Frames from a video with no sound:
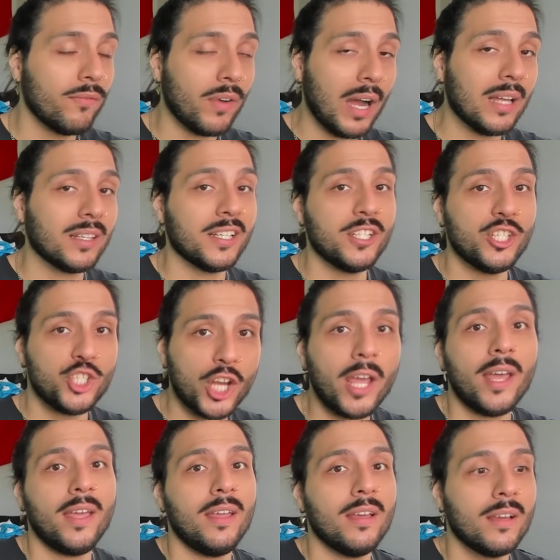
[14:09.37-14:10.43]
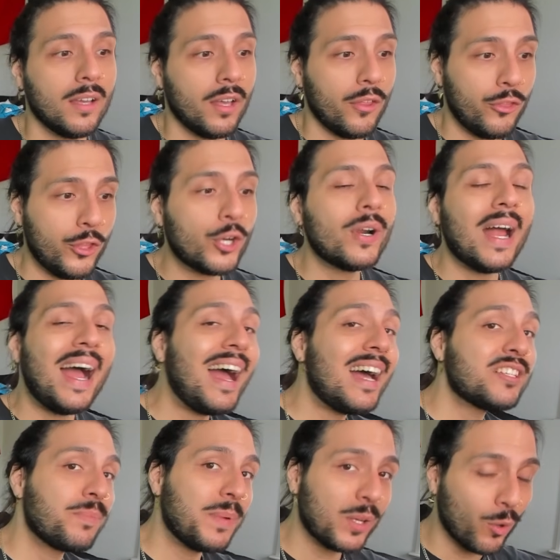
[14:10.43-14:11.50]
Violent J, there
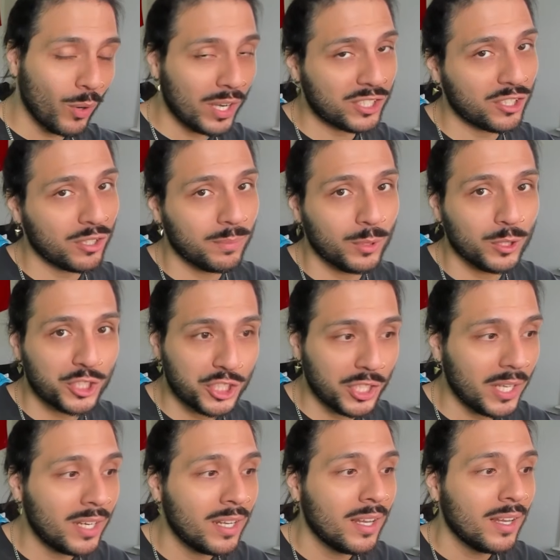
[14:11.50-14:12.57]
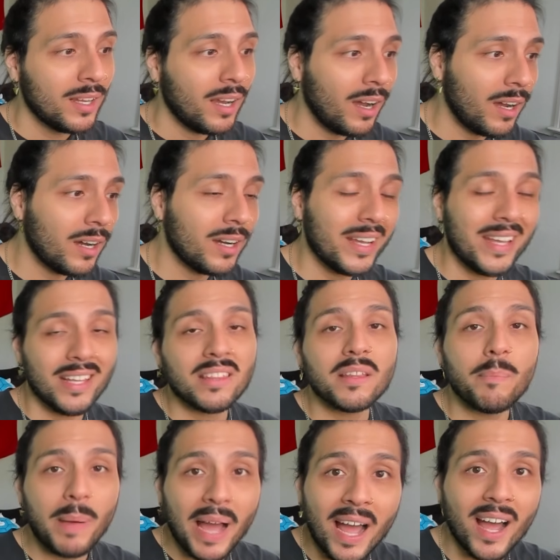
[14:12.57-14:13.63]
has been questionable shit in the
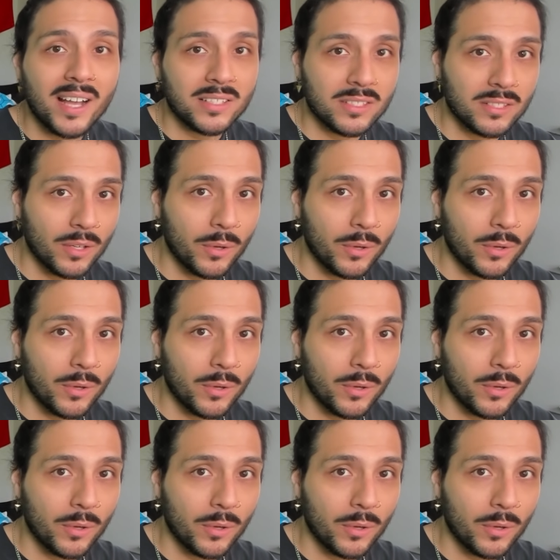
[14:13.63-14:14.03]
past,